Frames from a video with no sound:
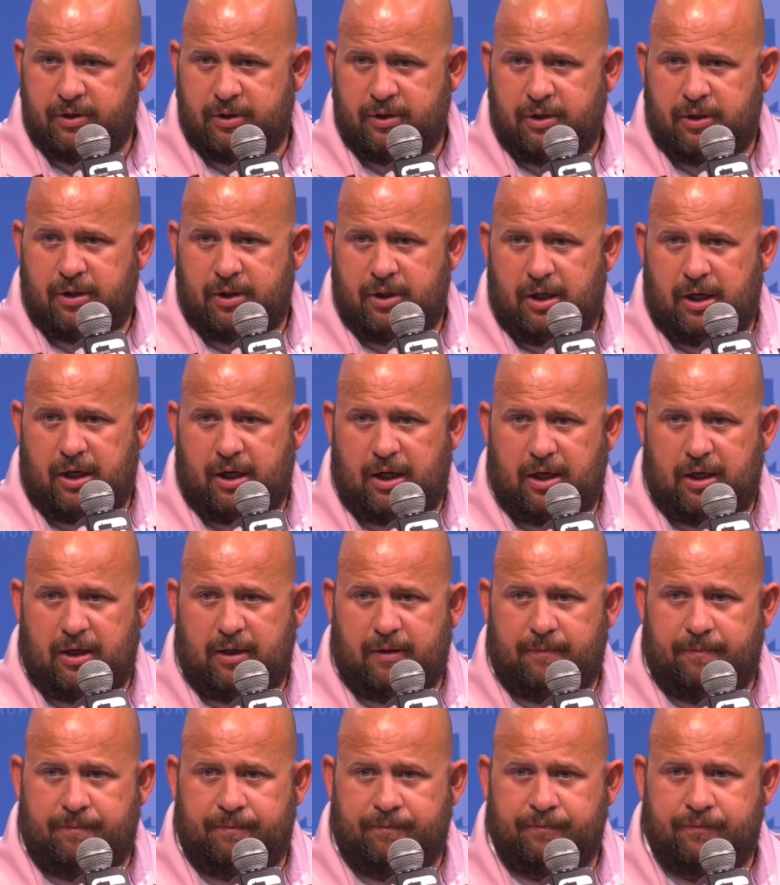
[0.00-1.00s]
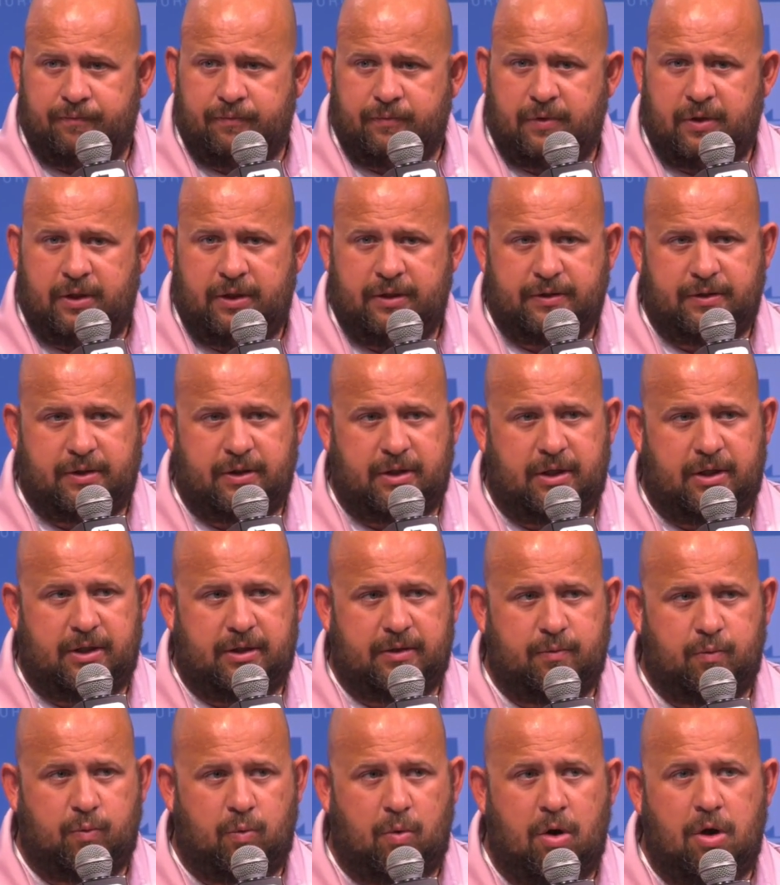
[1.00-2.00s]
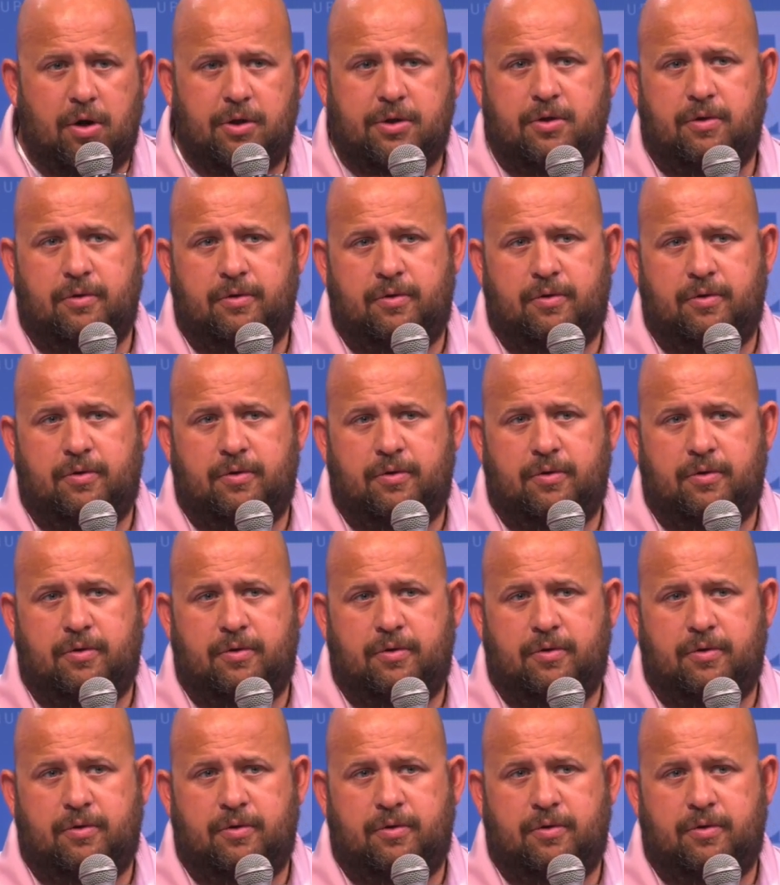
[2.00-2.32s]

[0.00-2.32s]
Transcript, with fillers: Right. Um, he's going to walk you